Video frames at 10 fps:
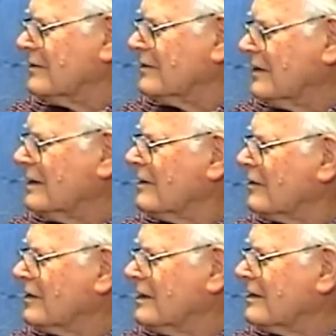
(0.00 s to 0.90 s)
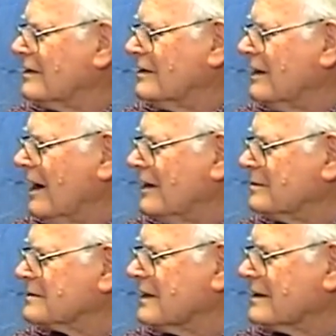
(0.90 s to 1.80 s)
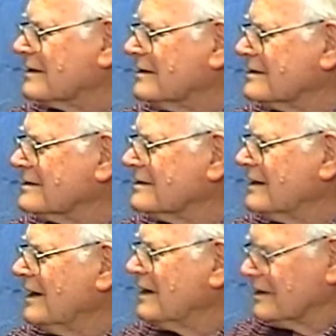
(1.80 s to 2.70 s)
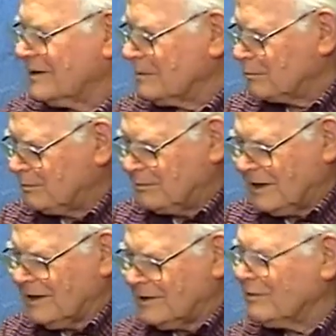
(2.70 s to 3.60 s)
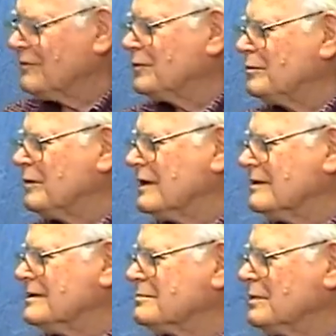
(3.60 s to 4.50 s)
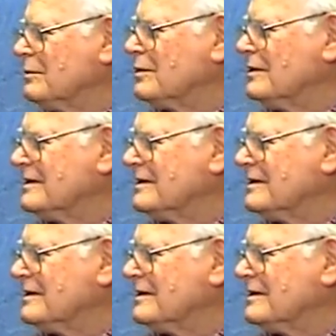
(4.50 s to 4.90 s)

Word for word: they carry items like this. Get get interviewed by these people.